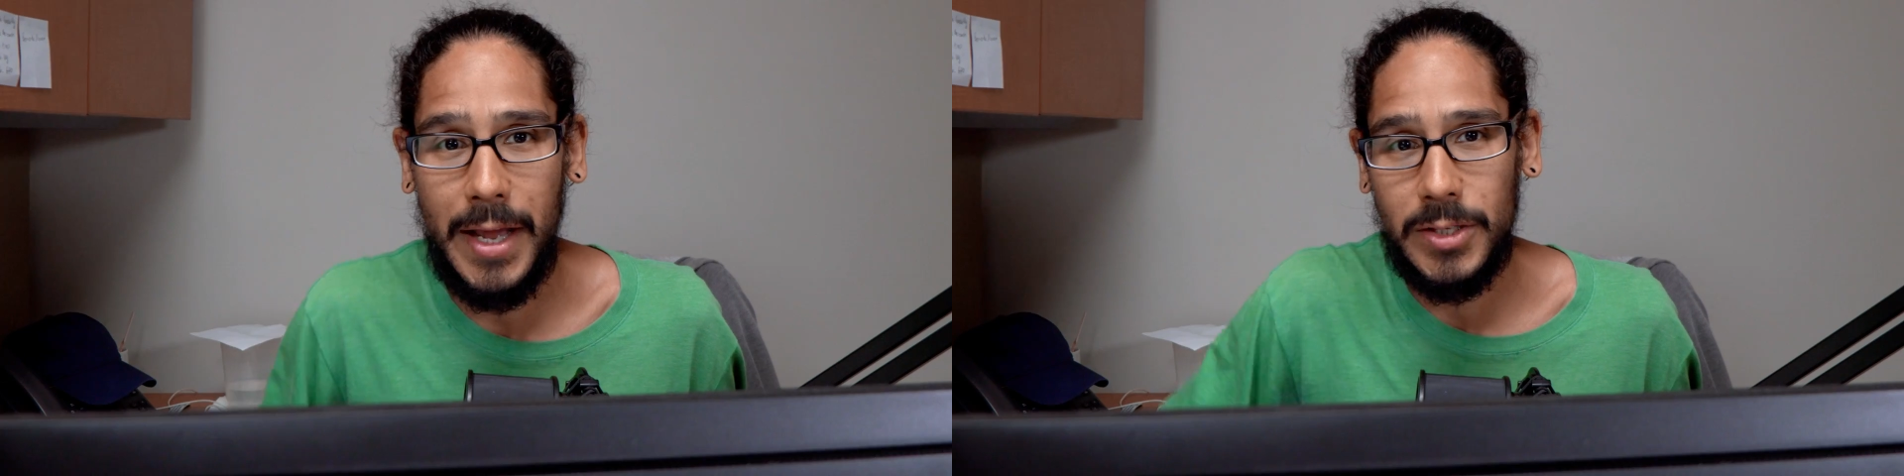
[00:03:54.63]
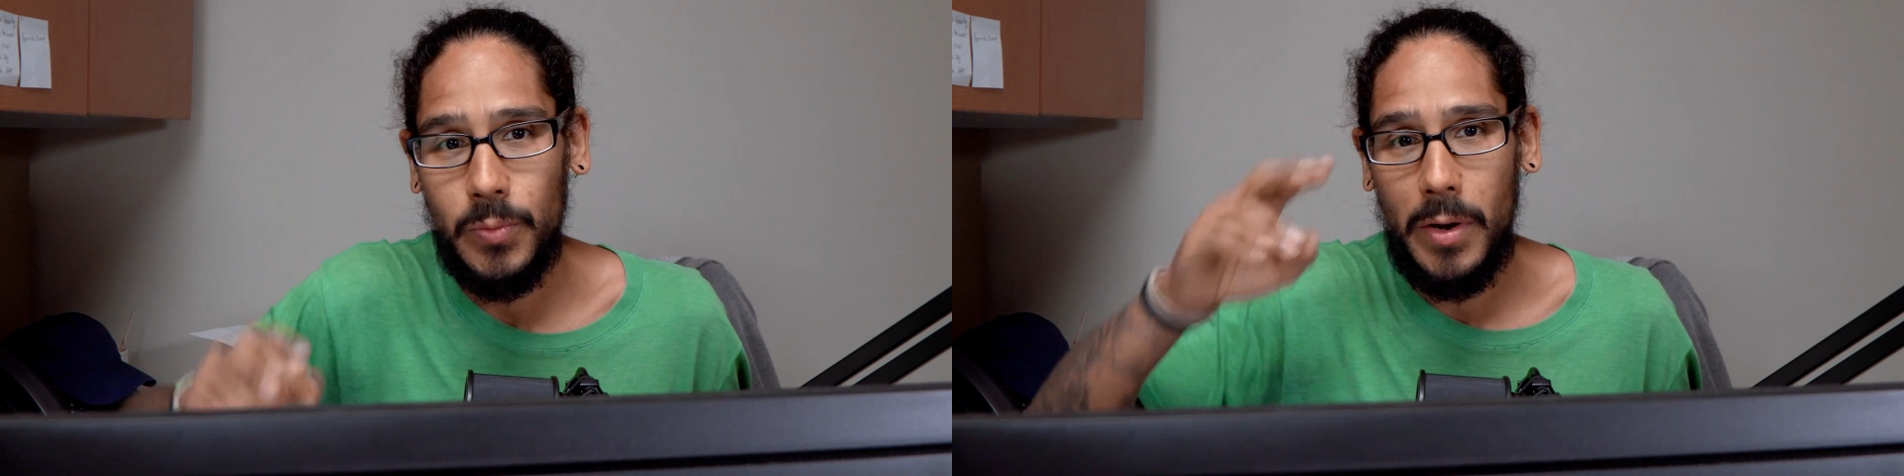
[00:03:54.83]

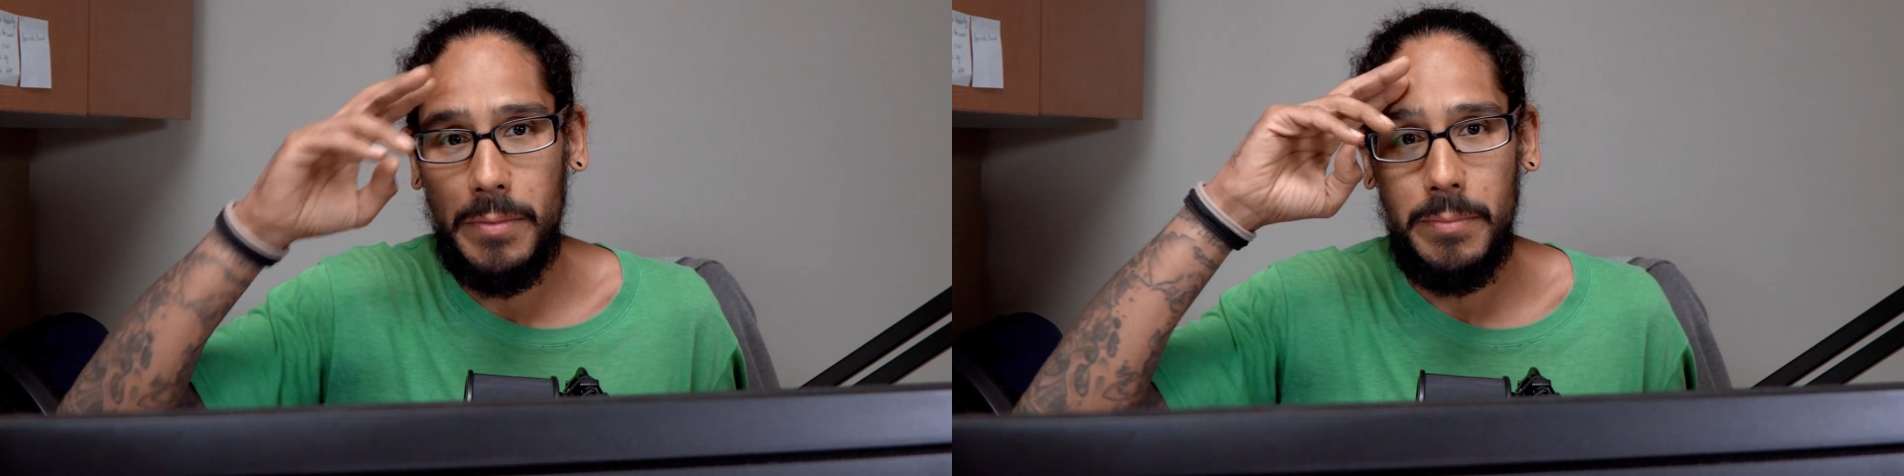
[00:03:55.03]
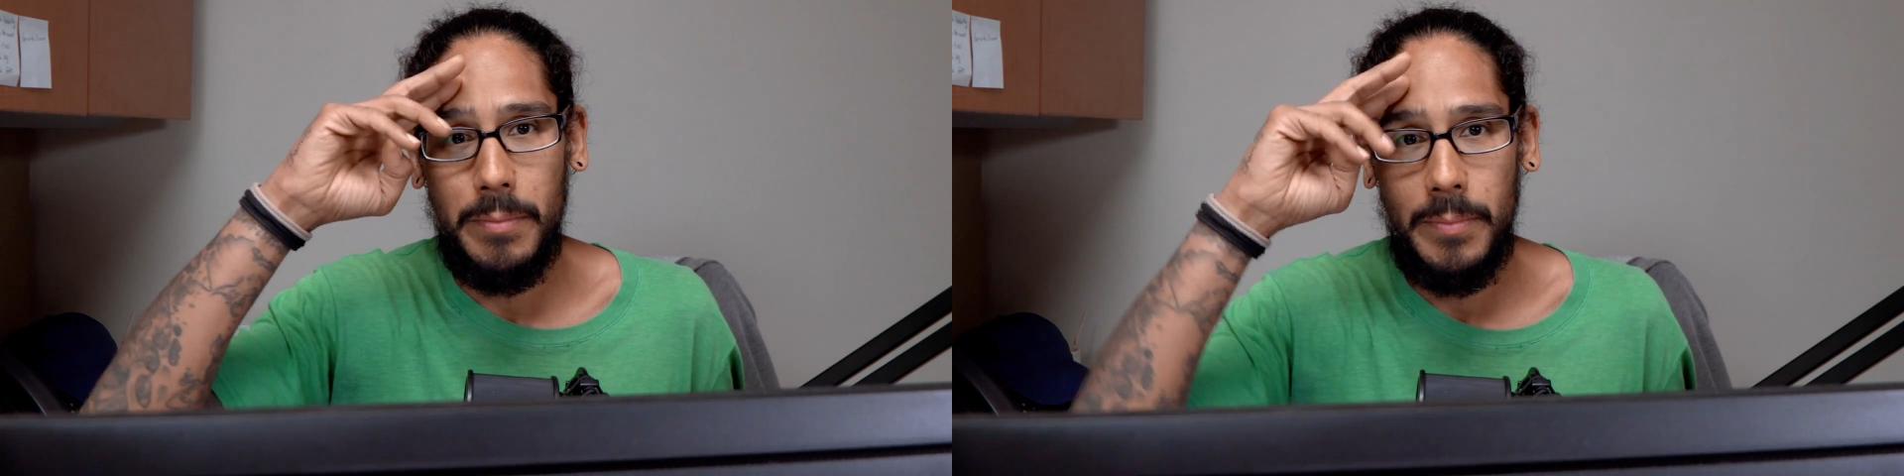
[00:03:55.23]
next
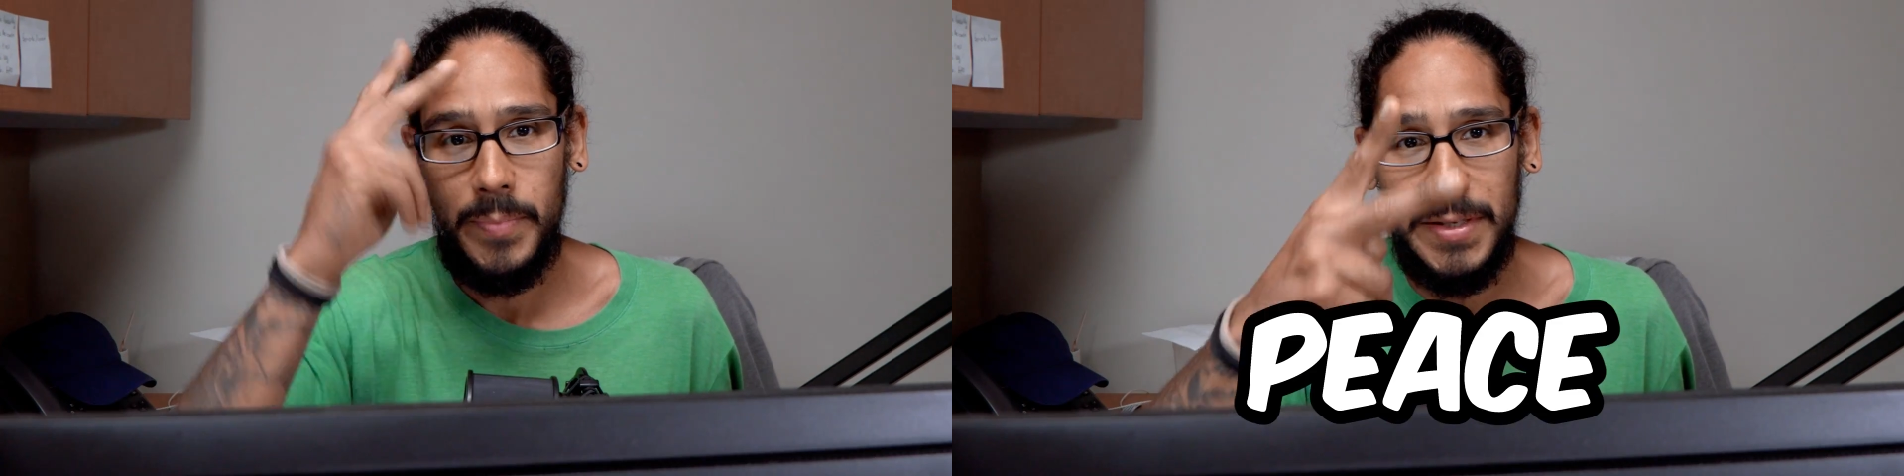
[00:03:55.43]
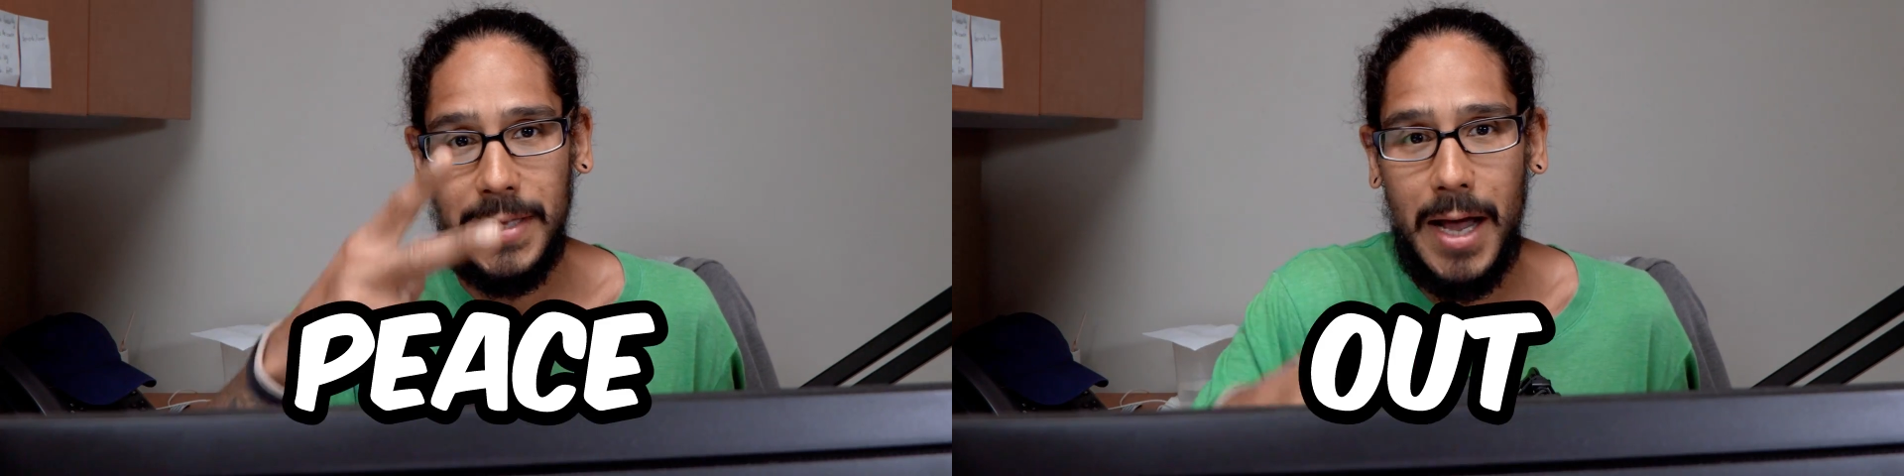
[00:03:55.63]
one.
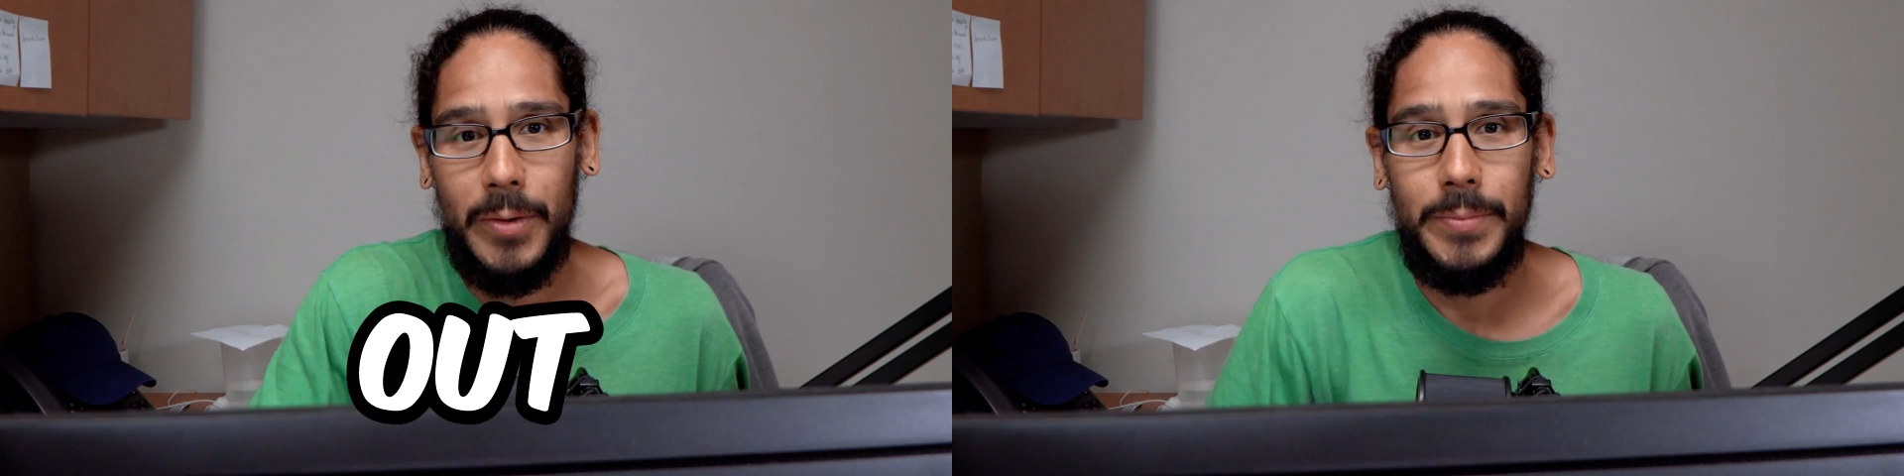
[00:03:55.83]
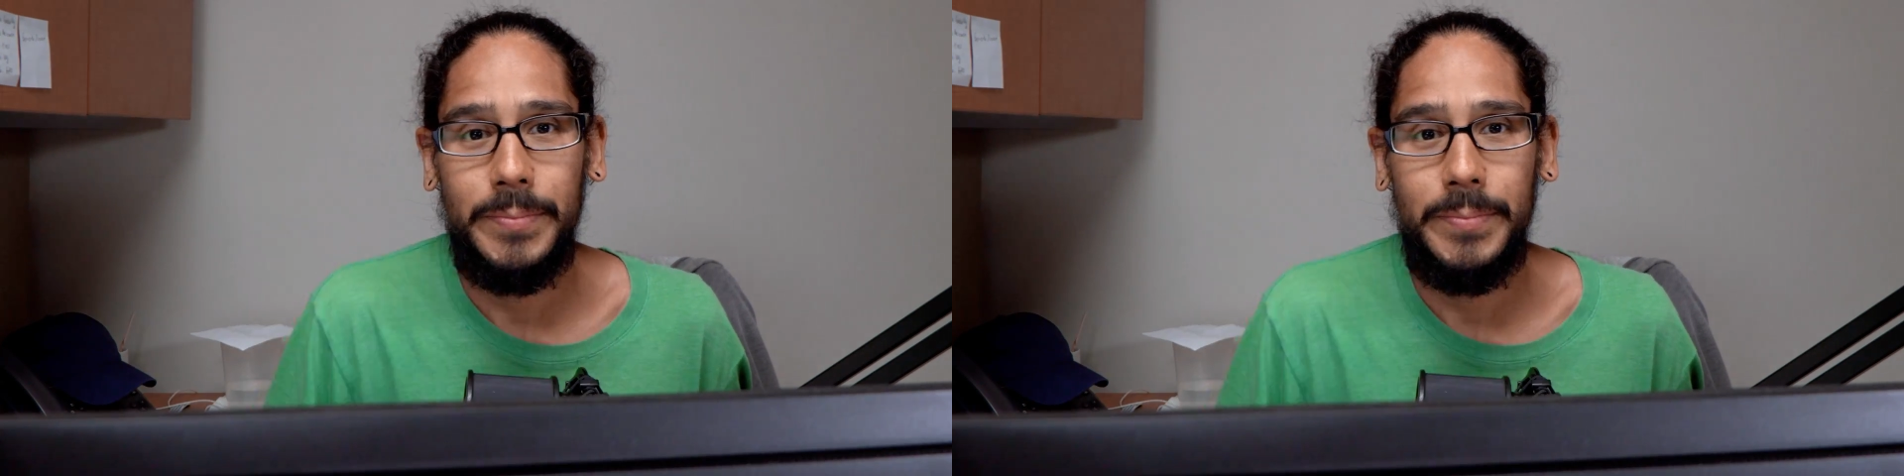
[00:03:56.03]
Peace out.